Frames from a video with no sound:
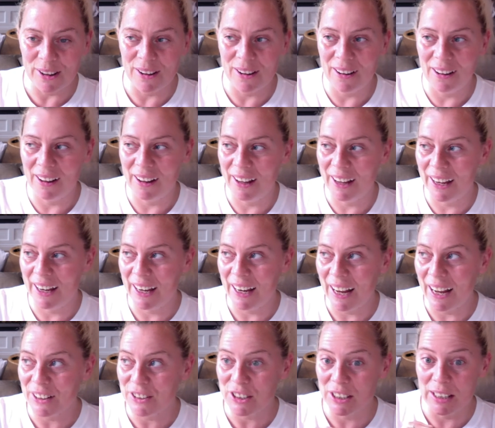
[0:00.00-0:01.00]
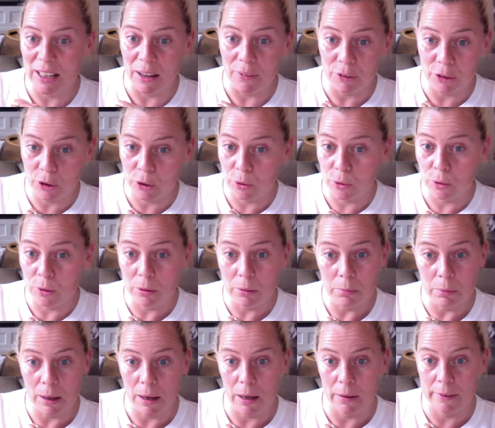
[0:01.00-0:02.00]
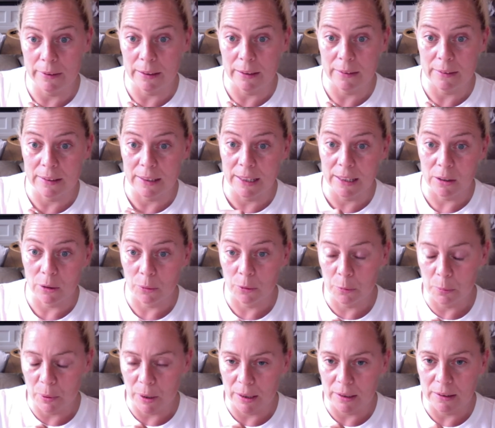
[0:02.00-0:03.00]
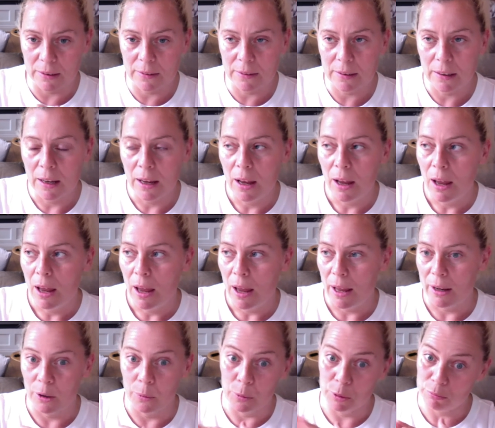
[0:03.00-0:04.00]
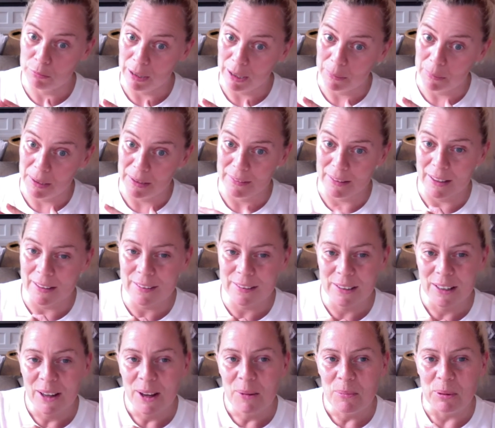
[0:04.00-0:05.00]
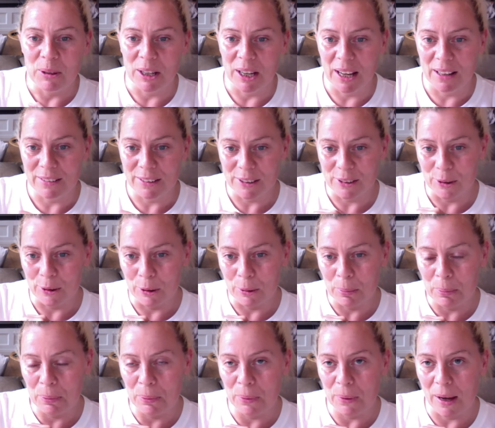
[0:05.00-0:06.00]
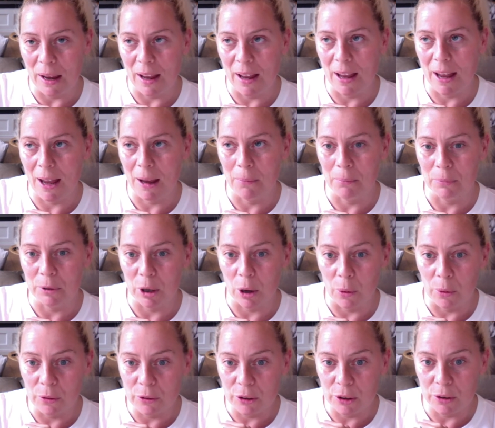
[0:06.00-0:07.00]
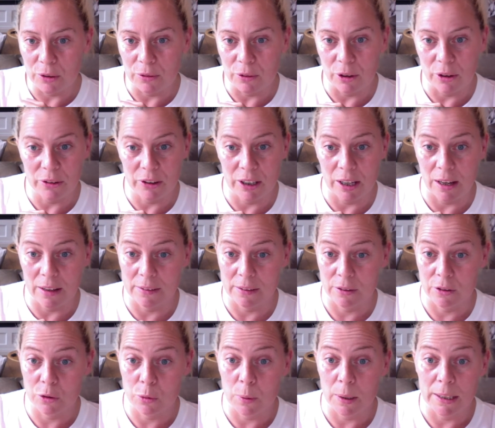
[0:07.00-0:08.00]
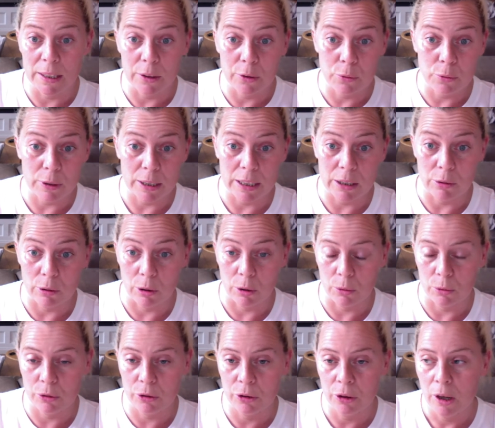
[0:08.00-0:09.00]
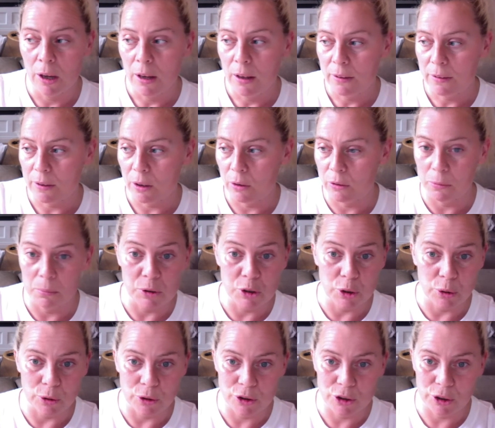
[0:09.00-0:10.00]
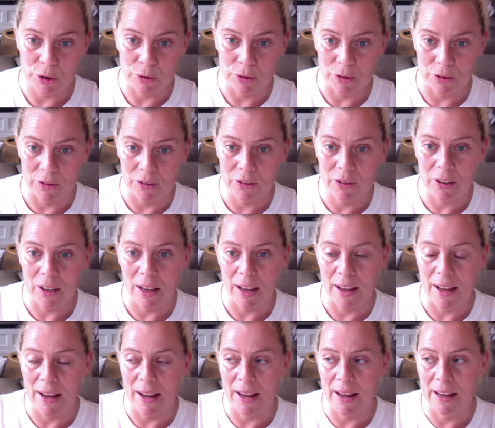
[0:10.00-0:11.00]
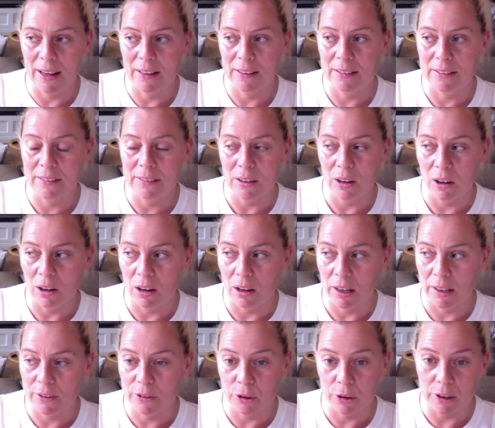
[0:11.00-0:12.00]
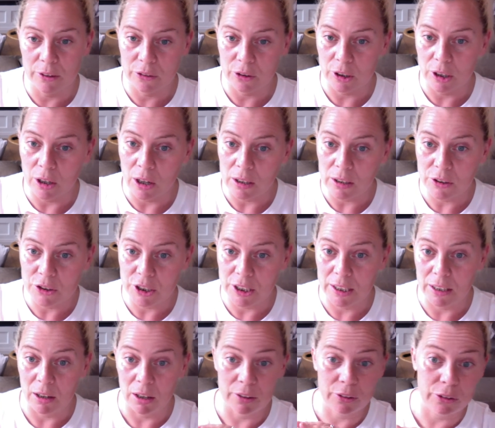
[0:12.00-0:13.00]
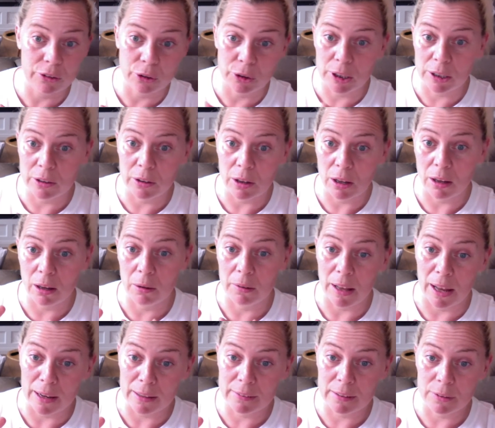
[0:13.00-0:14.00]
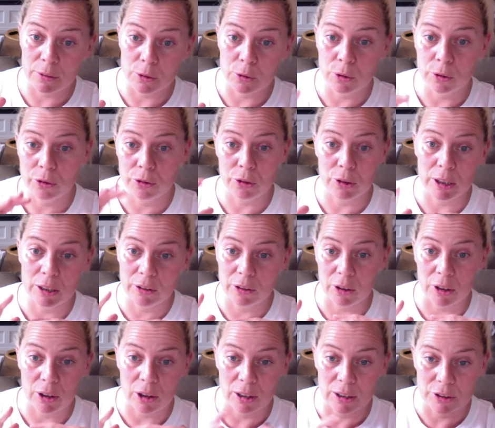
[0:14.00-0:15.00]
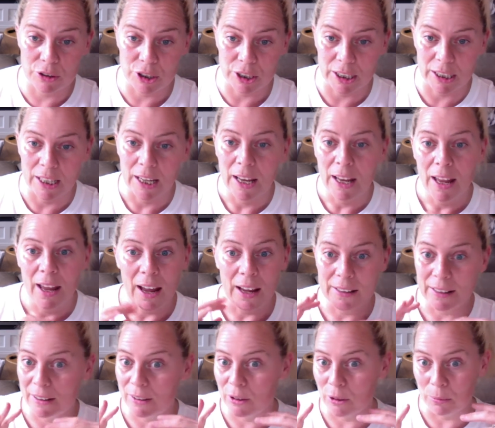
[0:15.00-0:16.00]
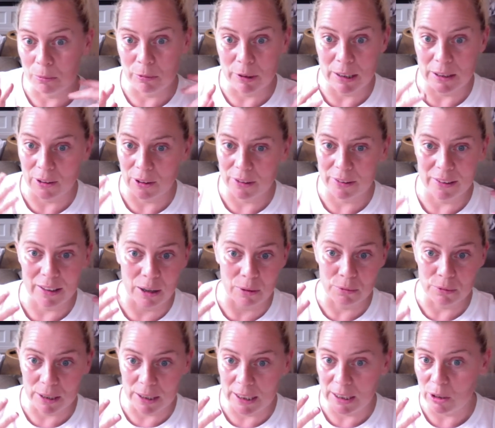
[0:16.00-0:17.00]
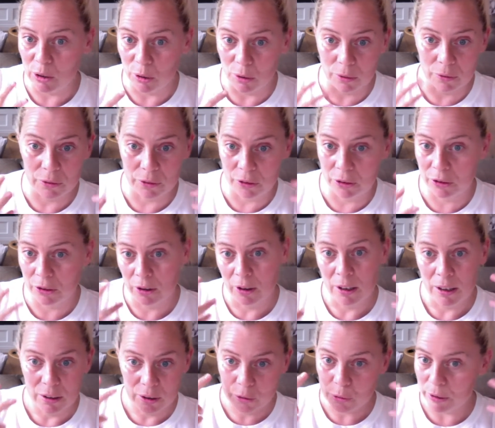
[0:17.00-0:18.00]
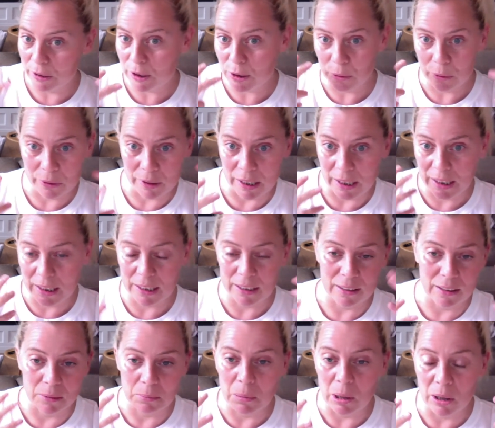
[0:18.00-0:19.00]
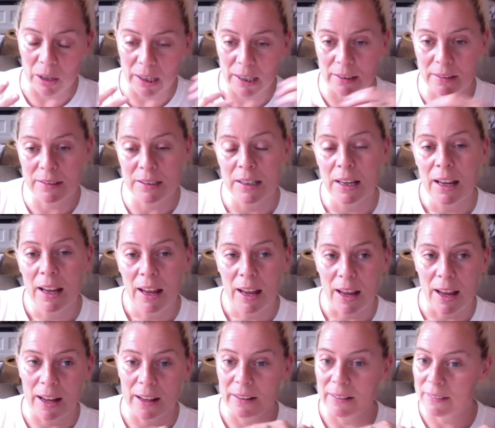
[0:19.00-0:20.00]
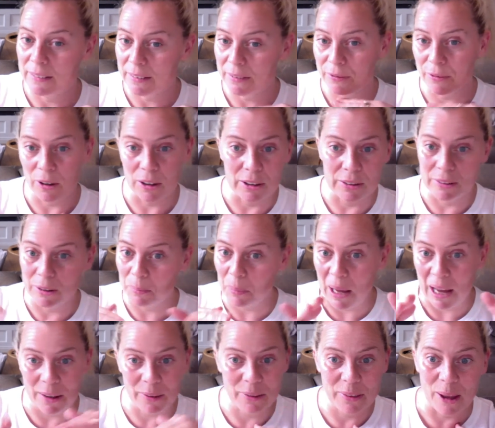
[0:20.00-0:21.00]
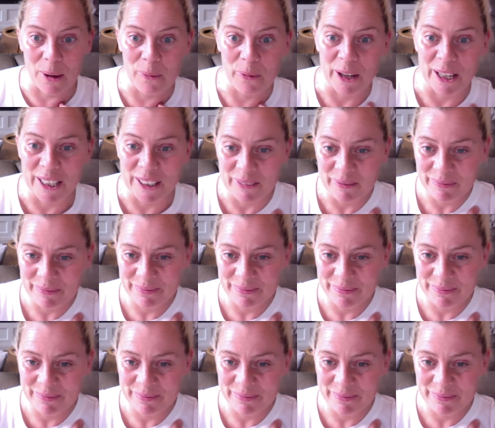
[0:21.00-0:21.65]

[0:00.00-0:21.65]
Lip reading: I actually left school at 16. I was pregnant and I wouldn't recommend that, but I ended up going to university as a 23-year-old, so as a mature student, and I studied psychology. I studied an access course, studied psychology, and ended up realizing that I really loved critical thinking and the mind and followed the path that way.